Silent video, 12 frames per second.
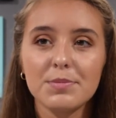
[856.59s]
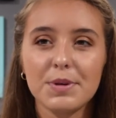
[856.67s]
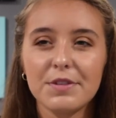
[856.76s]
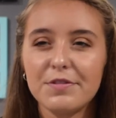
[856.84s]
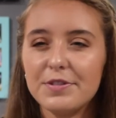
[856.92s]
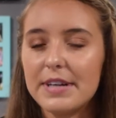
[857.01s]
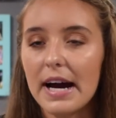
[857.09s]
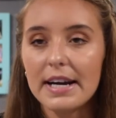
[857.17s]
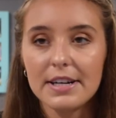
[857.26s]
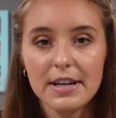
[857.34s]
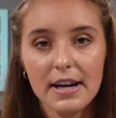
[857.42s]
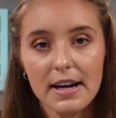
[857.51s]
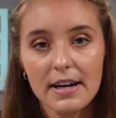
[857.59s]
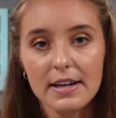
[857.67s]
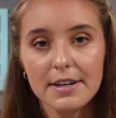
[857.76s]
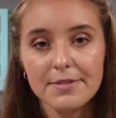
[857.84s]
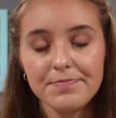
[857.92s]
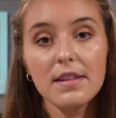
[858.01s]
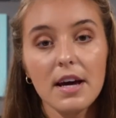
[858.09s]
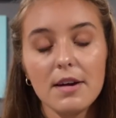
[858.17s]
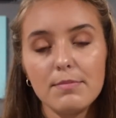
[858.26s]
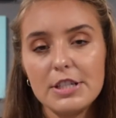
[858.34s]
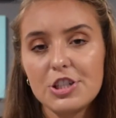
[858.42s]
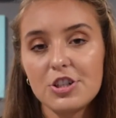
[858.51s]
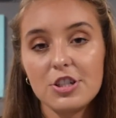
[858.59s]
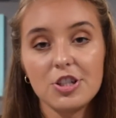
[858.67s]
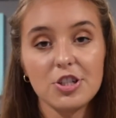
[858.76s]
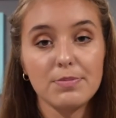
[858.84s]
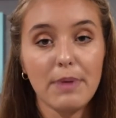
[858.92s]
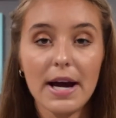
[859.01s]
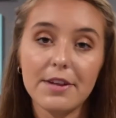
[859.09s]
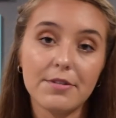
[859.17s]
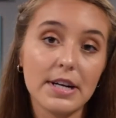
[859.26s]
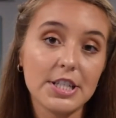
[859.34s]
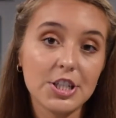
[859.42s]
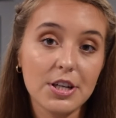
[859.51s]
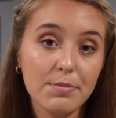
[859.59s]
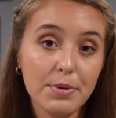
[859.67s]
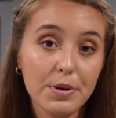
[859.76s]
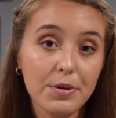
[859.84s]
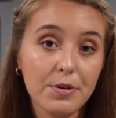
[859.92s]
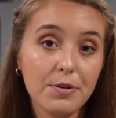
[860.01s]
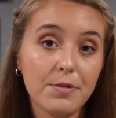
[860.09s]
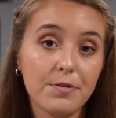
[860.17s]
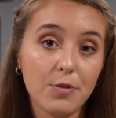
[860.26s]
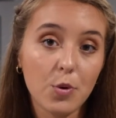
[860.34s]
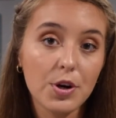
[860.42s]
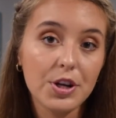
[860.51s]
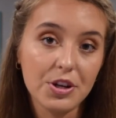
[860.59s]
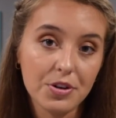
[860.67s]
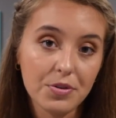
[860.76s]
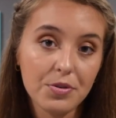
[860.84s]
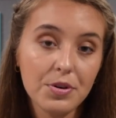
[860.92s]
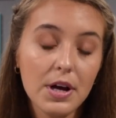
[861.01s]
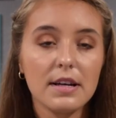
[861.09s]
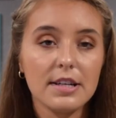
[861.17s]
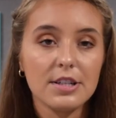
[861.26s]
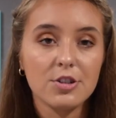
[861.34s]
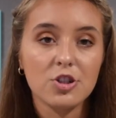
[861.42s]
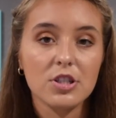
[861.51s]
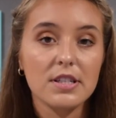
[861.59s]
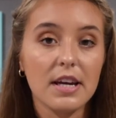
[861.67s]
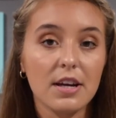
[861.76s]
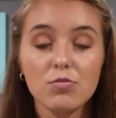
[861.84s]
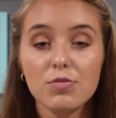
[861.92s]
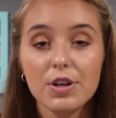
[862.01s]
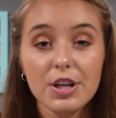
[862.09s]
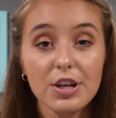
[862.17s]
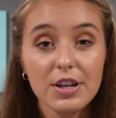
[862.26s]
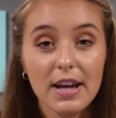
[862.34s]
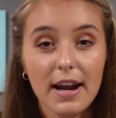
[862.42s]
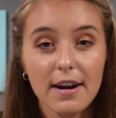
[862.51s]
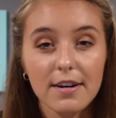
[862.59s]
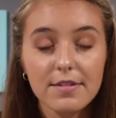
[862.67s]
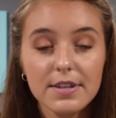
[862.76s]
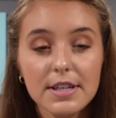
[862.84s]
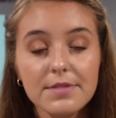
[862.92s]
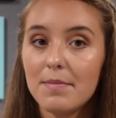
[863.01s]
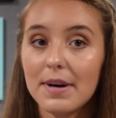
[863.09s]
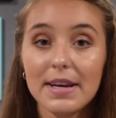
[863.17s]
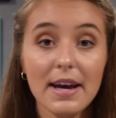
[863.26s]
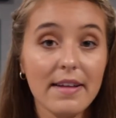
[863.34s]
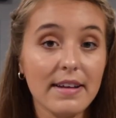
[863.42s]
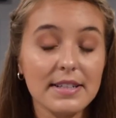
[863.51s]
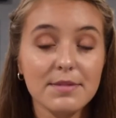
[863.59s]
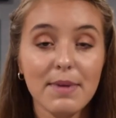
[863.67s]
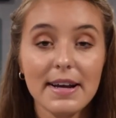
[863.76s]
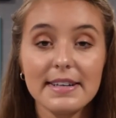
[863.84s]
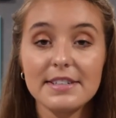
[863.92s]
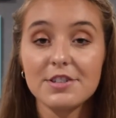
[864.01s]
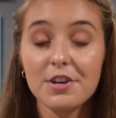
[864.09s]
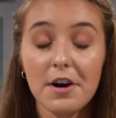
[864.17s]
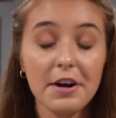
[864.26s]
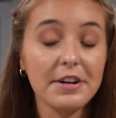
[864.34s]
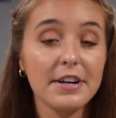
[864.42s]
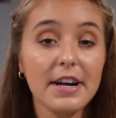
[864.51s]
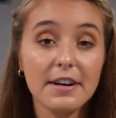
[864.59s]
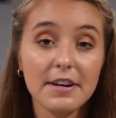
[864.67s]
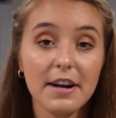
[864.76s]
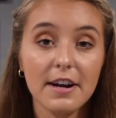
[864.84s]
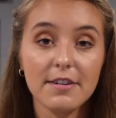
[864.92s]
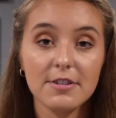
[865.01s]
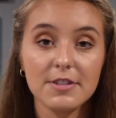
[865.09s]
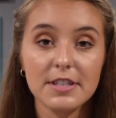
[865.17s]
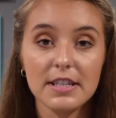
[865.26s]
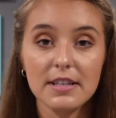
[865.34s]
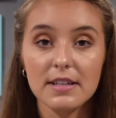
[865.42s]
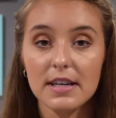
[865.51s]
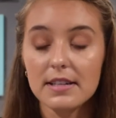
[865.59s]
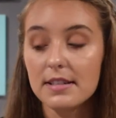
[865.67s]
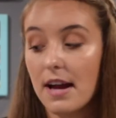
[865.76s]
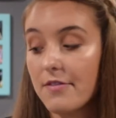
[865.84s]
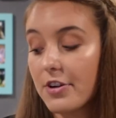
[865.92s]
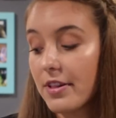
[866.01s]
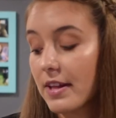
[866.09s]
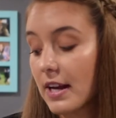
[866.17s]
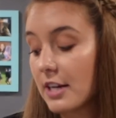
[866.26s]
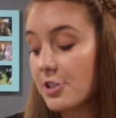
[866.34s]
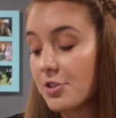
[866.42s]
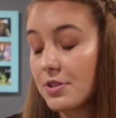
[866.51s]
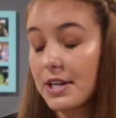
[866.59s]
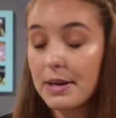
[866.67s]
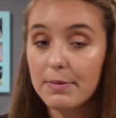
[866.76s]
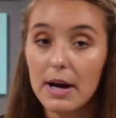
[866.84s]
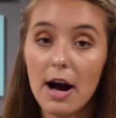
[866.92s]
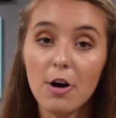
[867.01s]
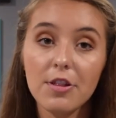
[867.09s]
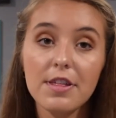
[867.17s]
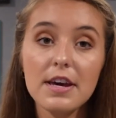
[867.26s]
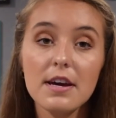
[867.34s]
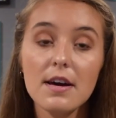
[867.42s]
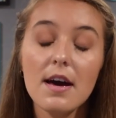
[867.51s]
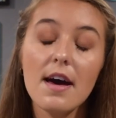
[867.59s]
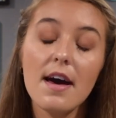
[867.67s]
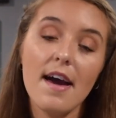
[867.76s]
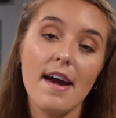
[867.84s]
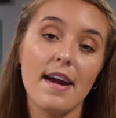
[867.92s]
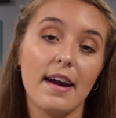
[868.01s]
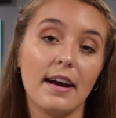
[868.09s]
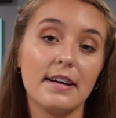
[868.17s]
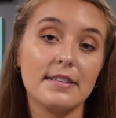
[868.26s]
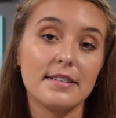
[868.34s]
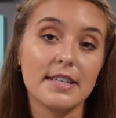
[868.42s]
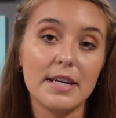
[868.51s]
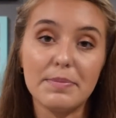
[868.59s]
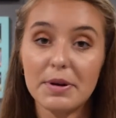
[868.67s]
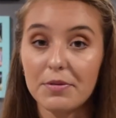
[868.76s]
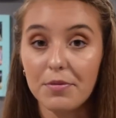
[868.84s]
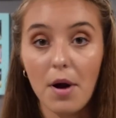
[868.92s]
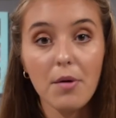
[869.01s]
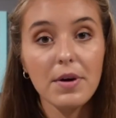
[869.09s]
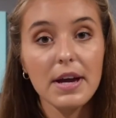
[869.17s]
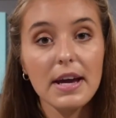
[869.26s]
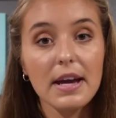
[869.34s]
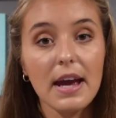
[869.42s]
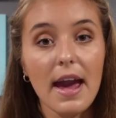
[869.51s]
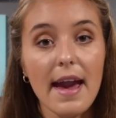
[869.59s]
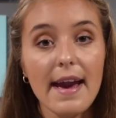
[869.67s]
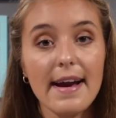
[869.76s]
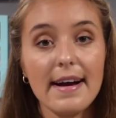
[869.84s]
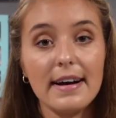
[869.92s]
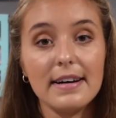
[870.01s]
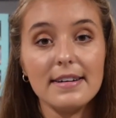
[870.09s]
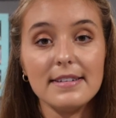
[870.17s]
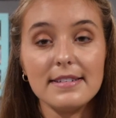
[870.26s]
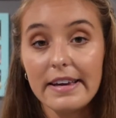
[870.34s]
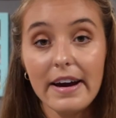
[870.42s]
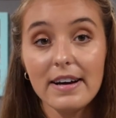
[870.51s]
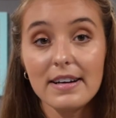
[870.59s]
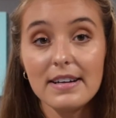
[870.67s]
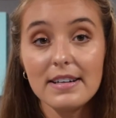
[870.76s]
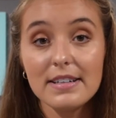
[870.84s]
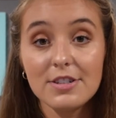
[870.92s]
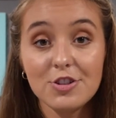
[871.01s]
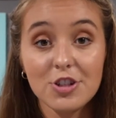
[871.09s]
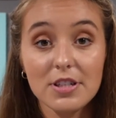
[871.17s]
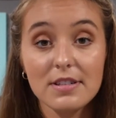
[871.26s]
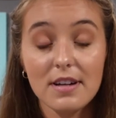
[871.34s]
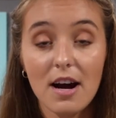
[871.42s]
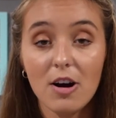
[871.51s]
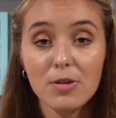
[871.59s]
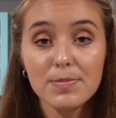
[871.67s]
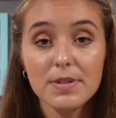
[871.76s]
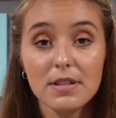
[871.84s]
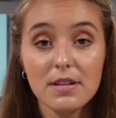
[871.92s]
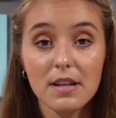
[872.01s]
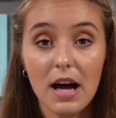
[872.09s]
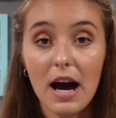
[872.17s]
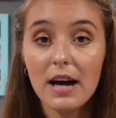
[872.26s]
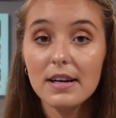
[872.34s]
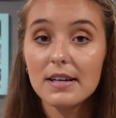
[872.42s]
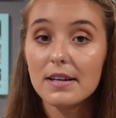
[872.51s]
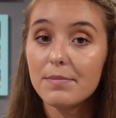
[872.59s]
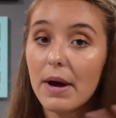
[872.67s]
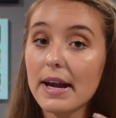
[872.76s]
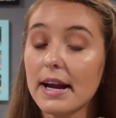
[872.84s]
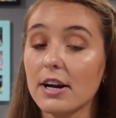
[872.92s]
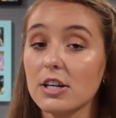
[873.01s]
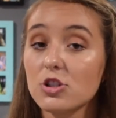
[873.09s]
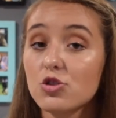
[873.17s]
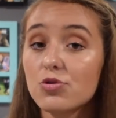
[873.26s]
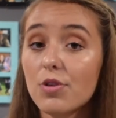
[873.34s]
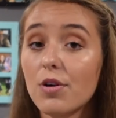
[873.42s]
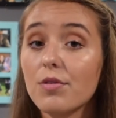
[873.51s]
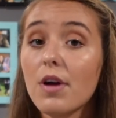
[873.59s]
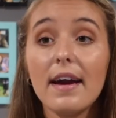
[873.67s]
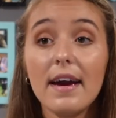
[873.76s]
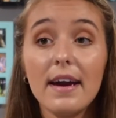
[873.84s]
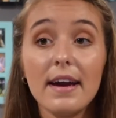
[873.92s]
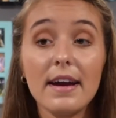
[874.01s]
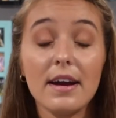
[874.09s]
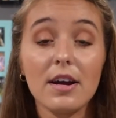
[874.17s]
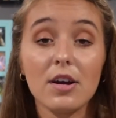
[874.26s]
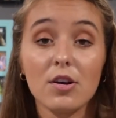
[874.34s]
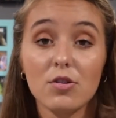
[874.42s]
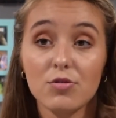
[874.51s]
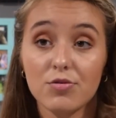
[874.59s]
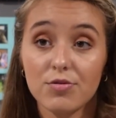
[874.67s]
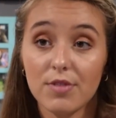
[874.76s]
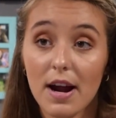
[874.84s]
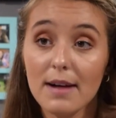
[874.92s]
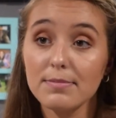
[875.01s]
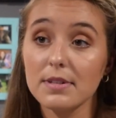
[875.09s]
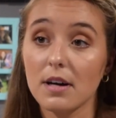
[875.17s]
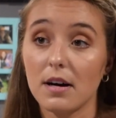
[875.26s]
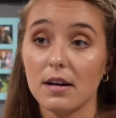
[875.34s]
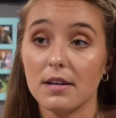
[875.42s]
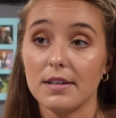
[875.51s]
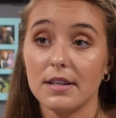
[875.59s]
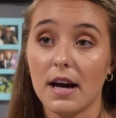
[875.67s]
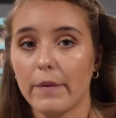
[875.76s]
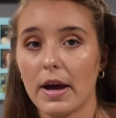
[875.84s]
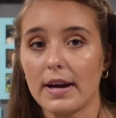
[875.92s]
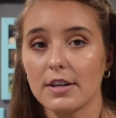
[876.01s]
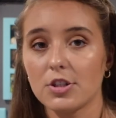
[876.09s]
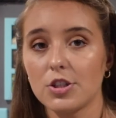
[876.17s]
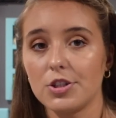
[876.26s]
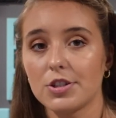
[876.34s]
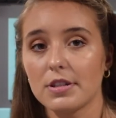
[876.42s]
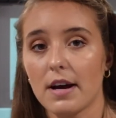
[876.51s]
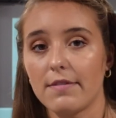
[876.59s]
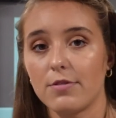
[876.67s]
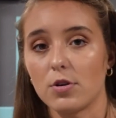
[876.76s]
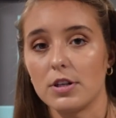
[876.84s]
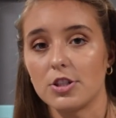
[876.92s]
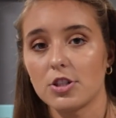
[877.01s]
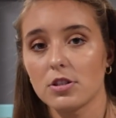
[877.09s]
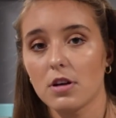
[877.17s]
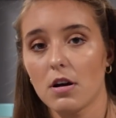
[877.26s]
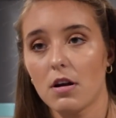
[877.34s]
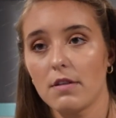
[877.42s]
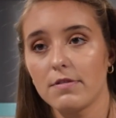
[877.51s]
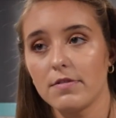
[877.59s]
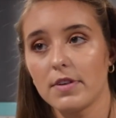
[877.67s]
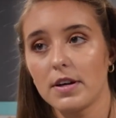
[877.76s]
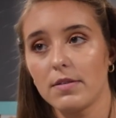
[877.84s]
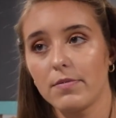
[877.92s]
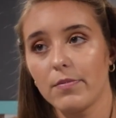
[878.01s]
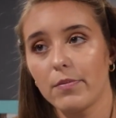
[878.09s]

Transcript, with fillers: But if you dye your hair, then be sure to just buy the right shampoo for you and just take really good care of it. But yeah, that's my entire hair care routine. That's everything I do to keep it healthy and to keep it growing, and yeah, it just helped a lot, and my hair has grown a crap ton. I actually just got four inches cut off of it.